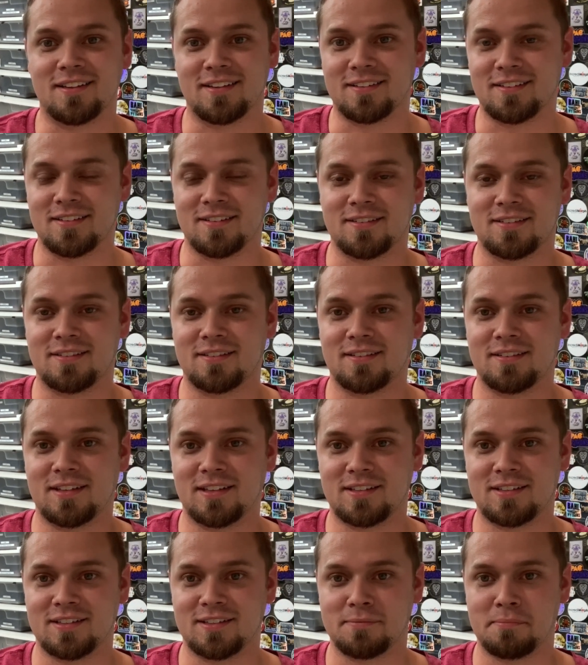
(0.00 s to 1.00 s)
This is,
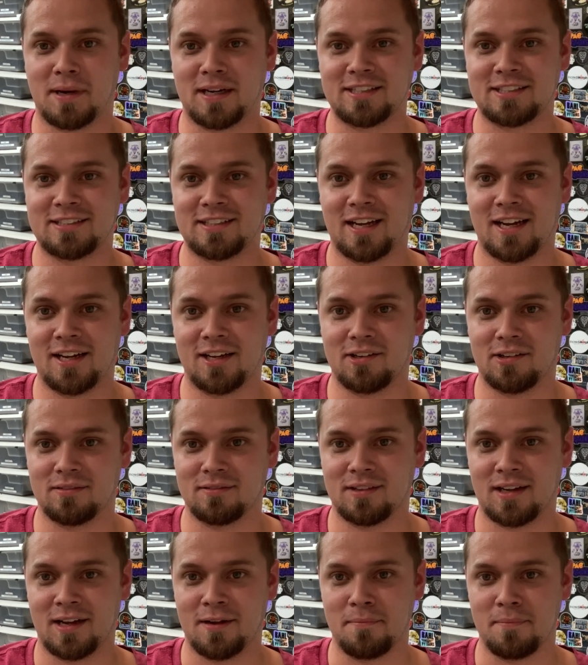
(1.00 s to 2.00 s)
this is my style.
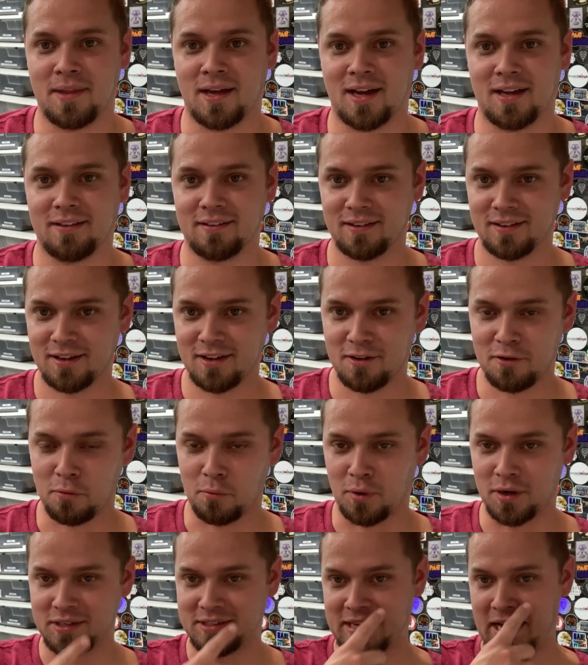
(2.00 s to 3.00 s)
I'm not
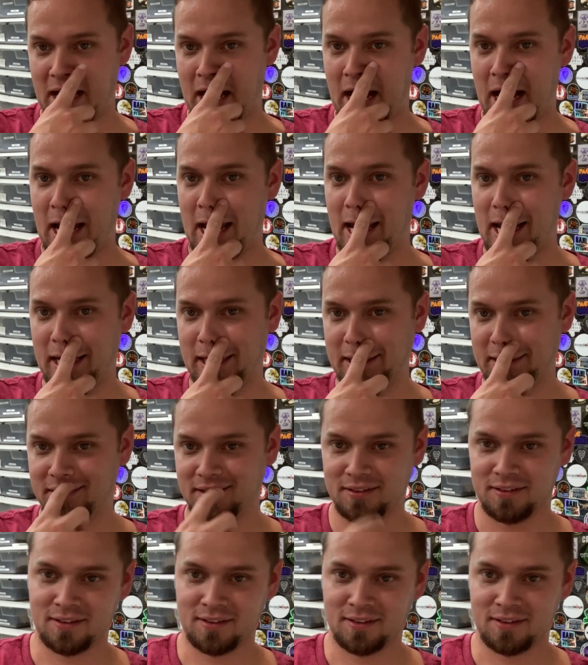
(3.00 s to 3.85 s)
one to hide